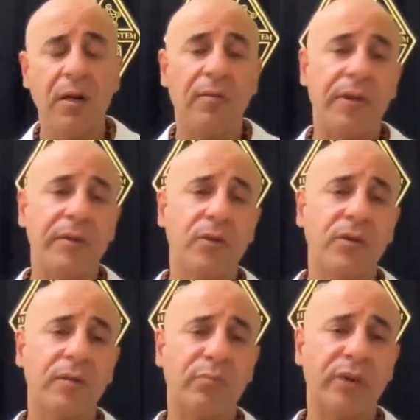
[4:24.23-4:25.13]
then you
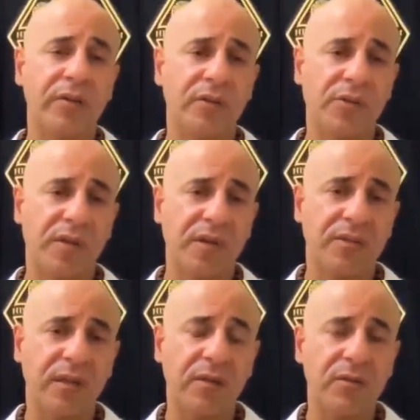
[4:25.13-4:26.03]
can practice
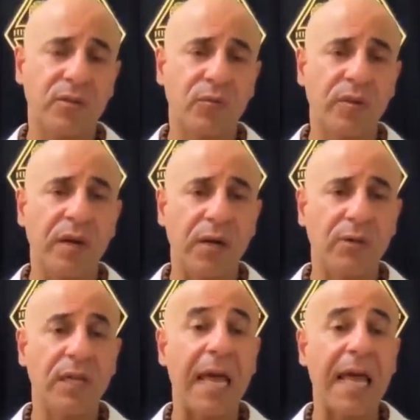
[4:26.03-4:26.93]
these things
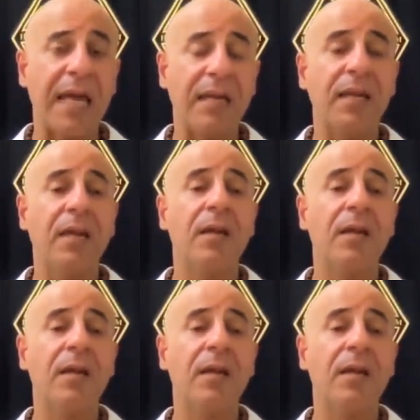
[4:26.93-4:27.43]
without any,